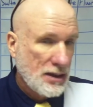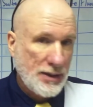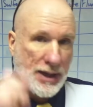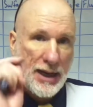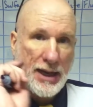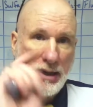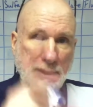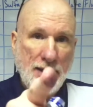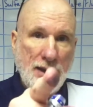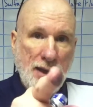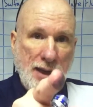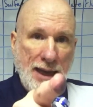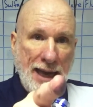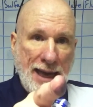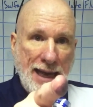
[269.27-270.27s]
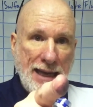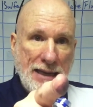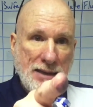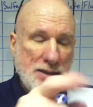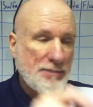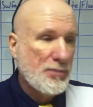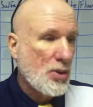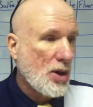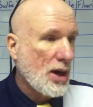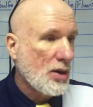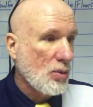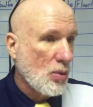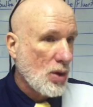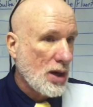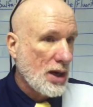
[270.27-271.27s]
Okay? And
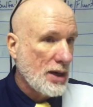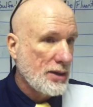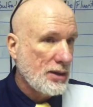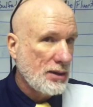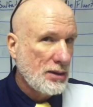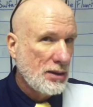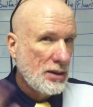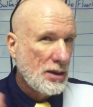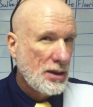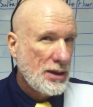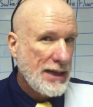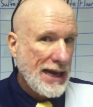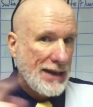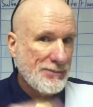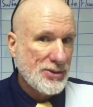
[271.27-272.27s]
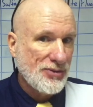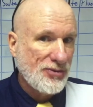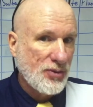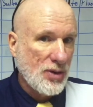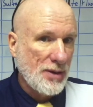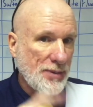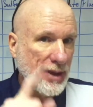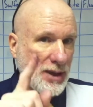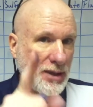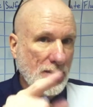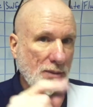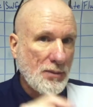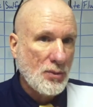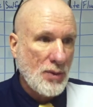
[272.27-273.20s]
part one named a formula.